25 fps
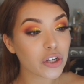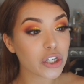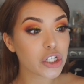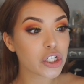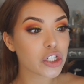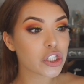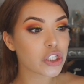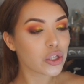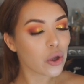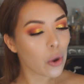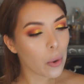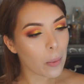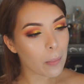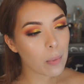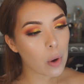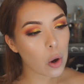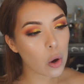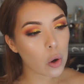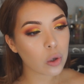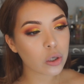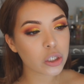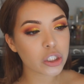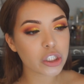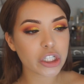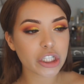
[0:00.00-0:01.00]
They're so
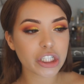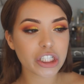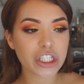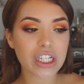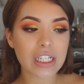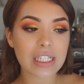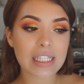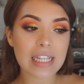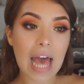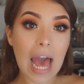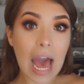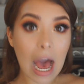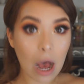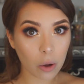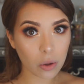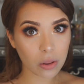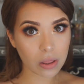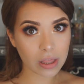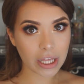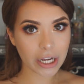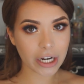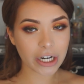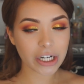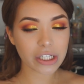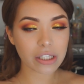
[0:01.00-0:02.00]
bold, they're just
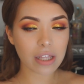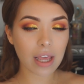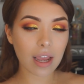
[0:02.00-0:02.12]
out there.